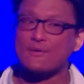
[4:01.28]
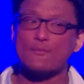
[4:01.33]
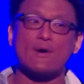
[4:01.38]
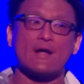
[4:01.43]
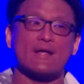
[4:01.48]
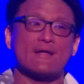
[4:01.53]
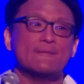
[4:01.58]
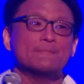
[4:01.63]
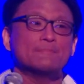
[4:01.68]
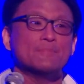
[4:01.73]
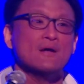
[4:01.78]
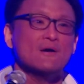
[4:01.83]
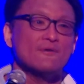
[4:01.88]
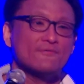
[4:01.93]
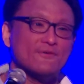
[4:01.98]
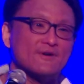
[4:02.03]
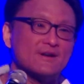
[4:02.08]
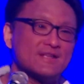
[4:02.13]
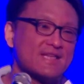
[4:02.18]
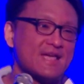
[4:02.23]
way
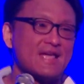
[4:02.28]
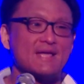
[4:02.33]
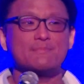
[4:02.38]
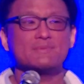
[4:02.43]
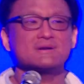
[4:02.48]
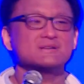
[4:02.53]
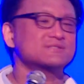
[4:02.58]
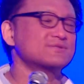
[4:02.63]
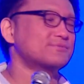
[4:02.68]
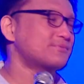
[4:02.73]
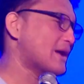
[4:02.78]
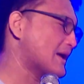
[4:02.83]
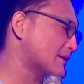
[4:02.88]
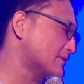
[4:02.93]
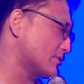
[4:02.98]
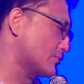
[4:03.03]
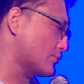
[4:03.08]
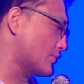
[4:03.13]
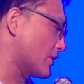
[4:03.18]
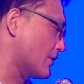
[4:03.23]
for gamers around the
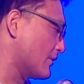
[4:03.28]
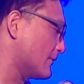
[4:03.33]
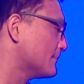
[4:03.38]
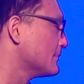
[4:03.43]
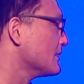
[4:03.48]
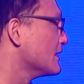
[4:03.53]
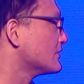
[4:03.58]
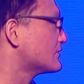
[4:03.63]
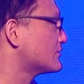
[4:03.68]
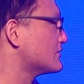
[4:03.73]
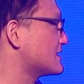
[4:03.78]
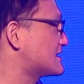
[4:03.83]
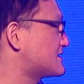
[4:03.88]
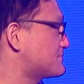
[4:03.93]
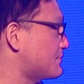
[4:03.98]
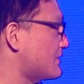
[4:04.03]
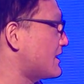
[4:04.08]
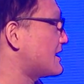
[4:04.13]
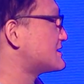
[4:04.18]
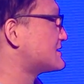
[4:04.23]
world to
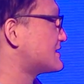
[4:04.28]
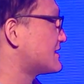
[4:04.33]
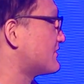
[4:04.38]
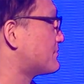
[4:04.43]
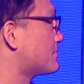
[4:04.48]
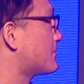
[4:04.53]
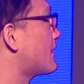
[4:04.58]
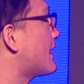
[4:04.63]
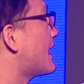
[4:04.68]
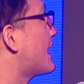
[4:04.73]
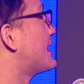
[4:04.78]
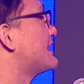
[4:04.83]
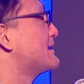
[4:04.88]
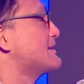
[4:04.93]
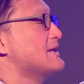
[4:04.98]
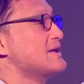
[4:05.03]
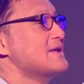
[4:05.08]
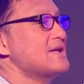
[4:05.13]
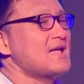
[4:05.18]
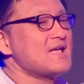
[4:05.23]
express their pride.
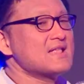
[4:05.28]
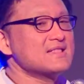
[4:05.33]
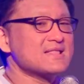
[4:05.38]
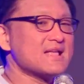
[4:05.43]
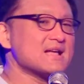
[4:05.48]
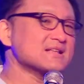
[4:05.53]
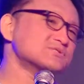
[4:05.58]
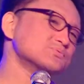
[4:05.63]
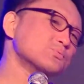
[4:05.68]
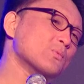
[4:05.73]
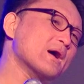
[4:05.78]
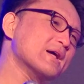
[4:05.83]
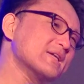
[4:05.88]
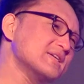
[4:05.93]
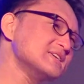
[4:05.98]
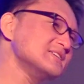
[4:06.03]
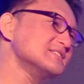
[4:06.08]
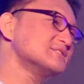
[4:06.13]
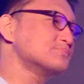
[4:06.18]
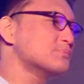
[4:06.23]
And that's why
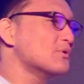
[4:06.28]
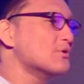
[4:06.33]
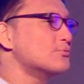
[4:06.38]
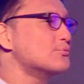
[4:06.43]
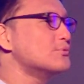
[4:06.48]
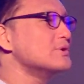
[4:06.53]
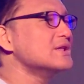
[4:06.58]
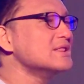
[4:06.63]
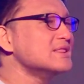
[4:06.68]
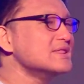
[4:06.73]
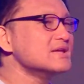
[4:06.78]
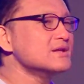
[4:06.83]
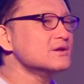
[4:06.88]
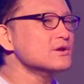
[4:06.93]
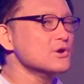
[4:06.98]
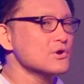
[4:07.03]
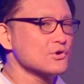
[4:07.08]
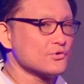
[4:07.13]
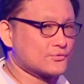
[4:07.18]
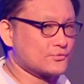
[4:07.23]
esport really
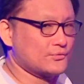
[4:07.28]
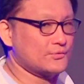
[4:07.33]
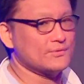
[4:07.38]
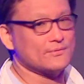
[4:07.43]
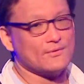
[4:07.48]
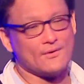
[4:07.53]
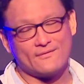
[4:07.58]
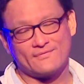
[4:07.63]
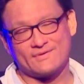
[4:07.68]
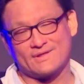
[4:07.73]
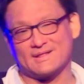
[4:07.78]
grew over the